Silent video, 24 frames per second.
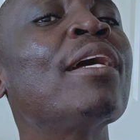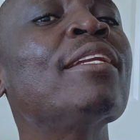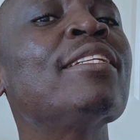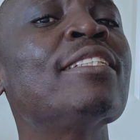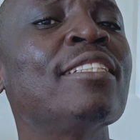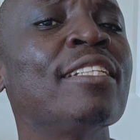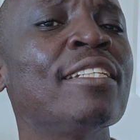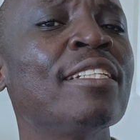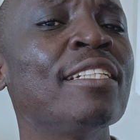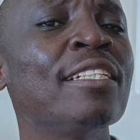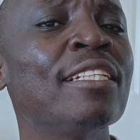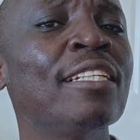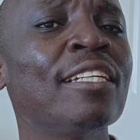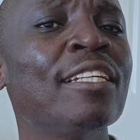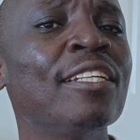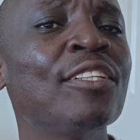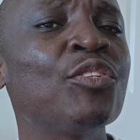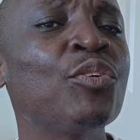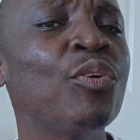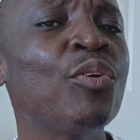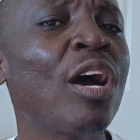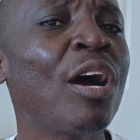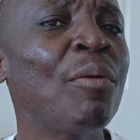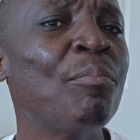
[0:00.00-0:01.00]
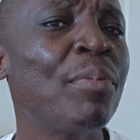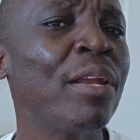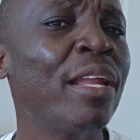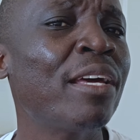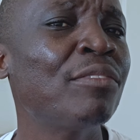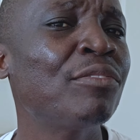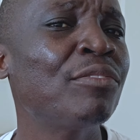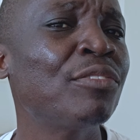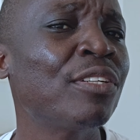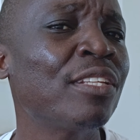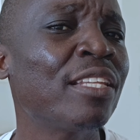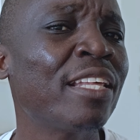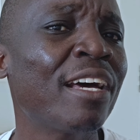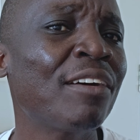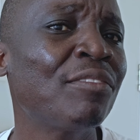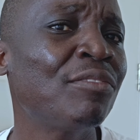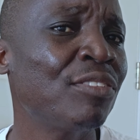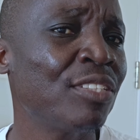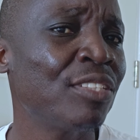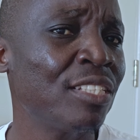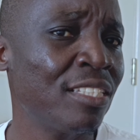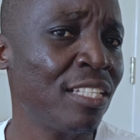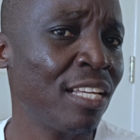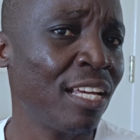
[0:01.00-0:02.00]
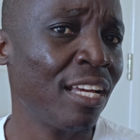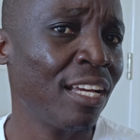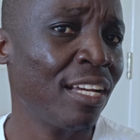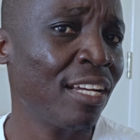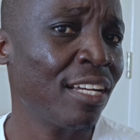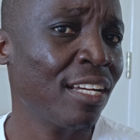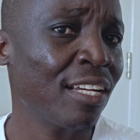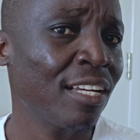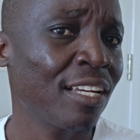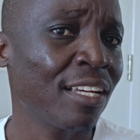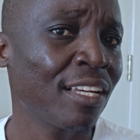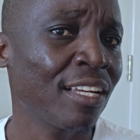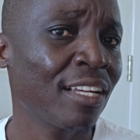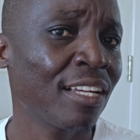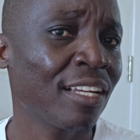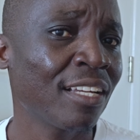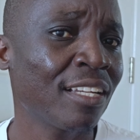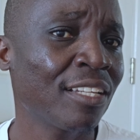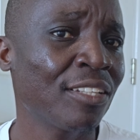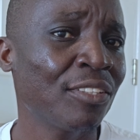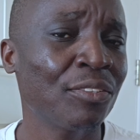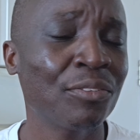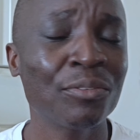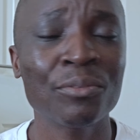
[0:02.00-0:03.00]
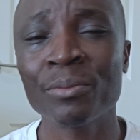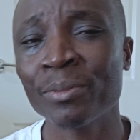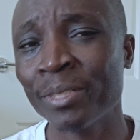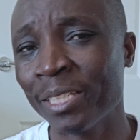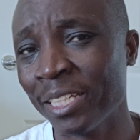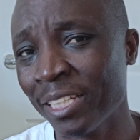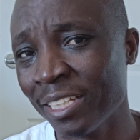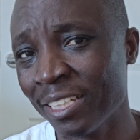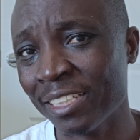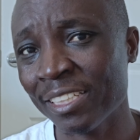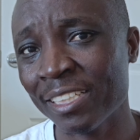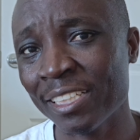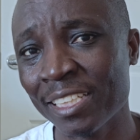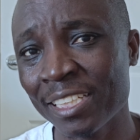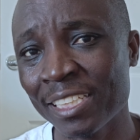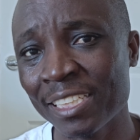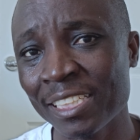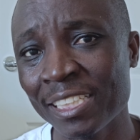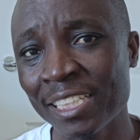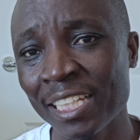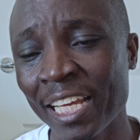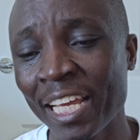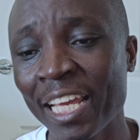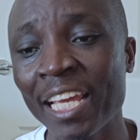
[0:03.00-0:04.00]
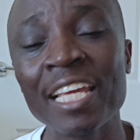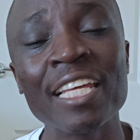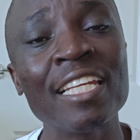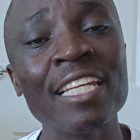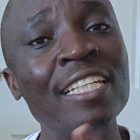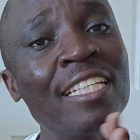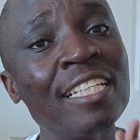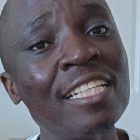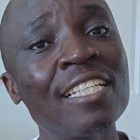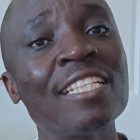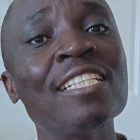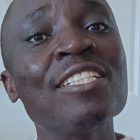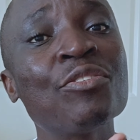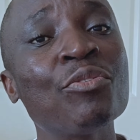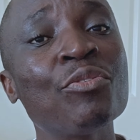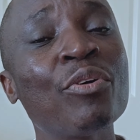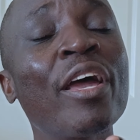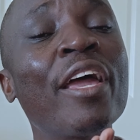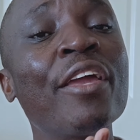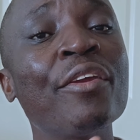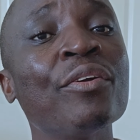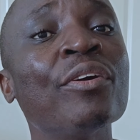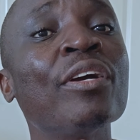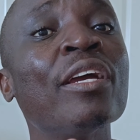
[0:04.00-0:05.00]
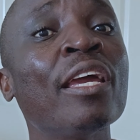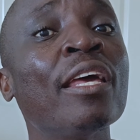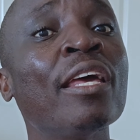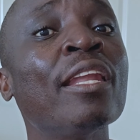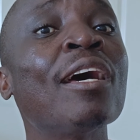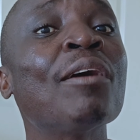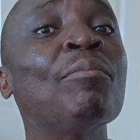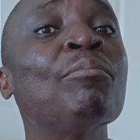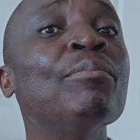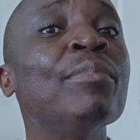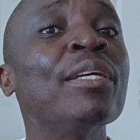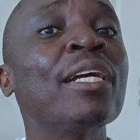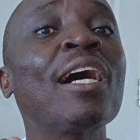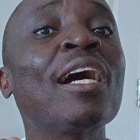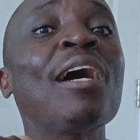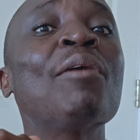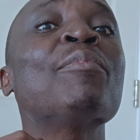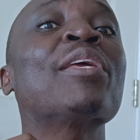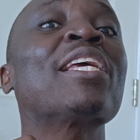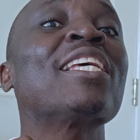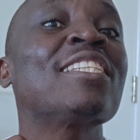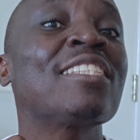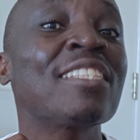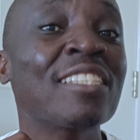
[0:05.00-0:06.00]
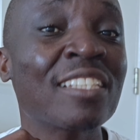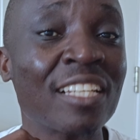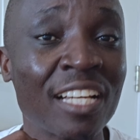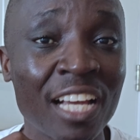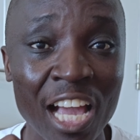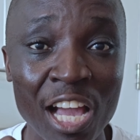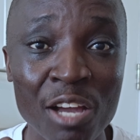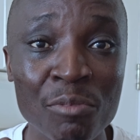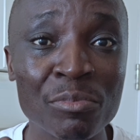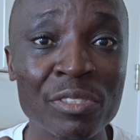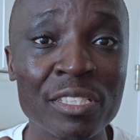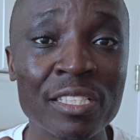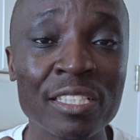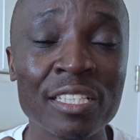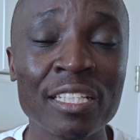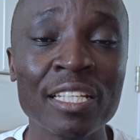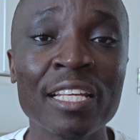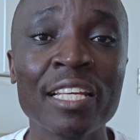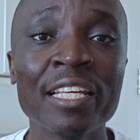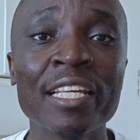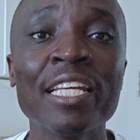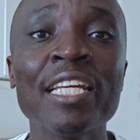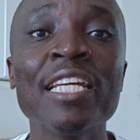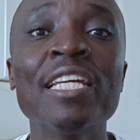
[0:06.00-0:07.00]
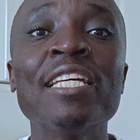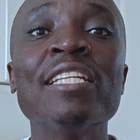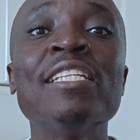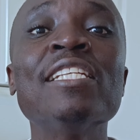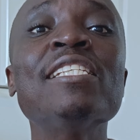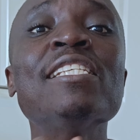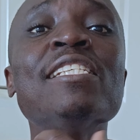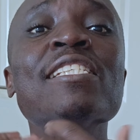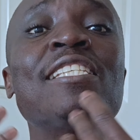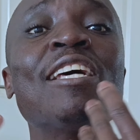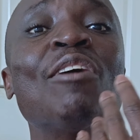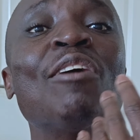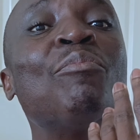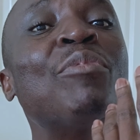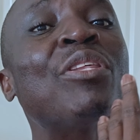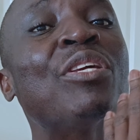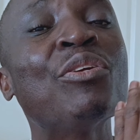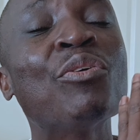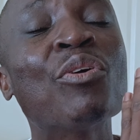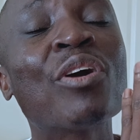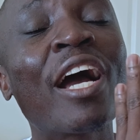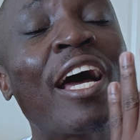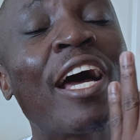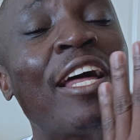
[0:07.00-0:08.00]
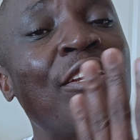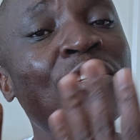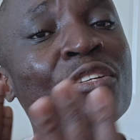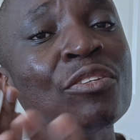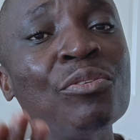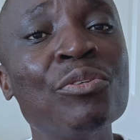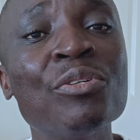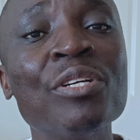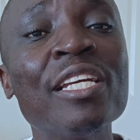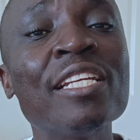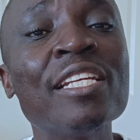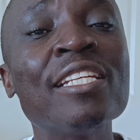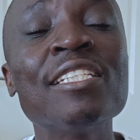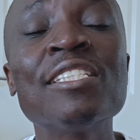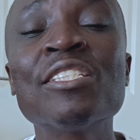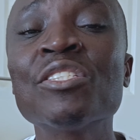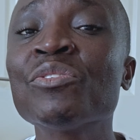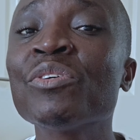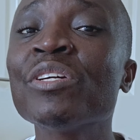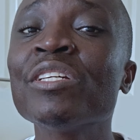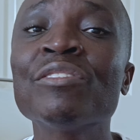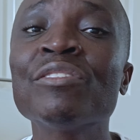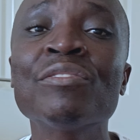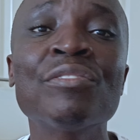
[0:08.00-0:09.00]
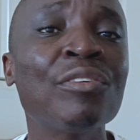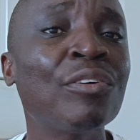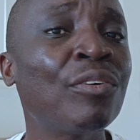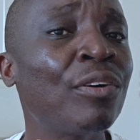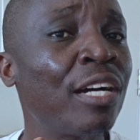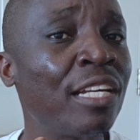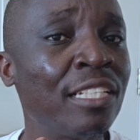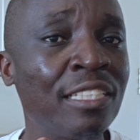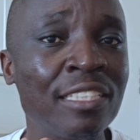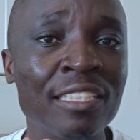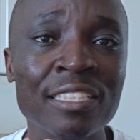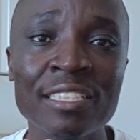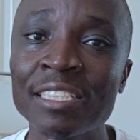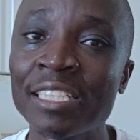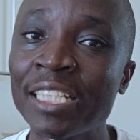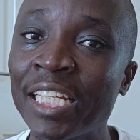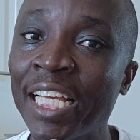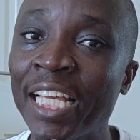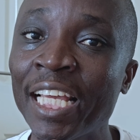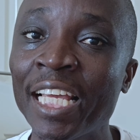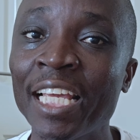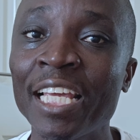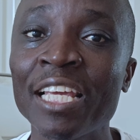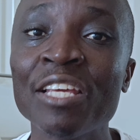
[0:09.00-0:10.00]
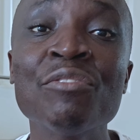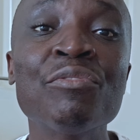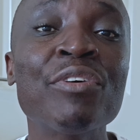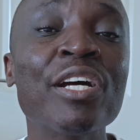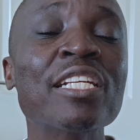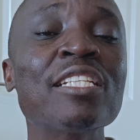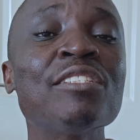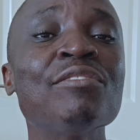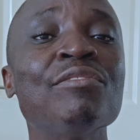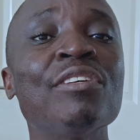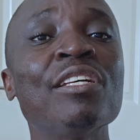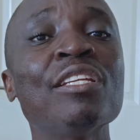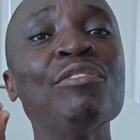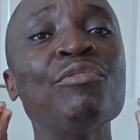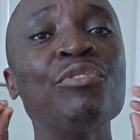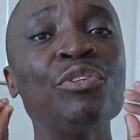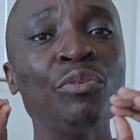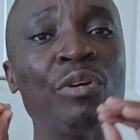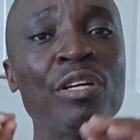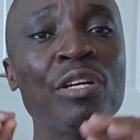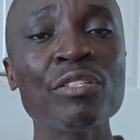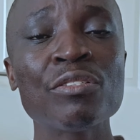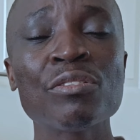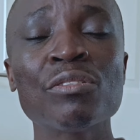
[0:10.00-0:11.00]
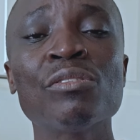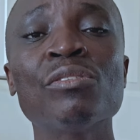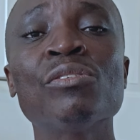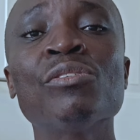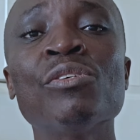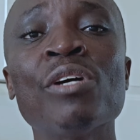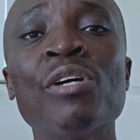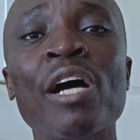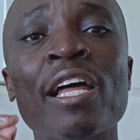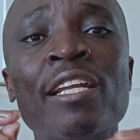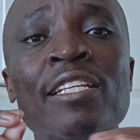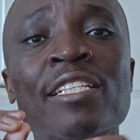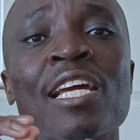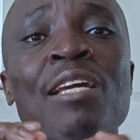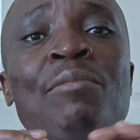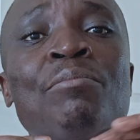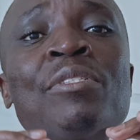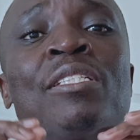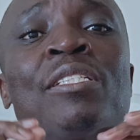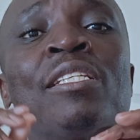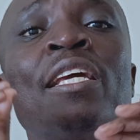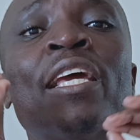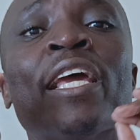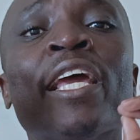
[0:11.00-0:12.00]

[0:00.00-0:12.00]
party to apply for their visa. Really, this is where you end up becoming scammed. This is something you can do. It is straightforward. In fact, even if you went to Google and typed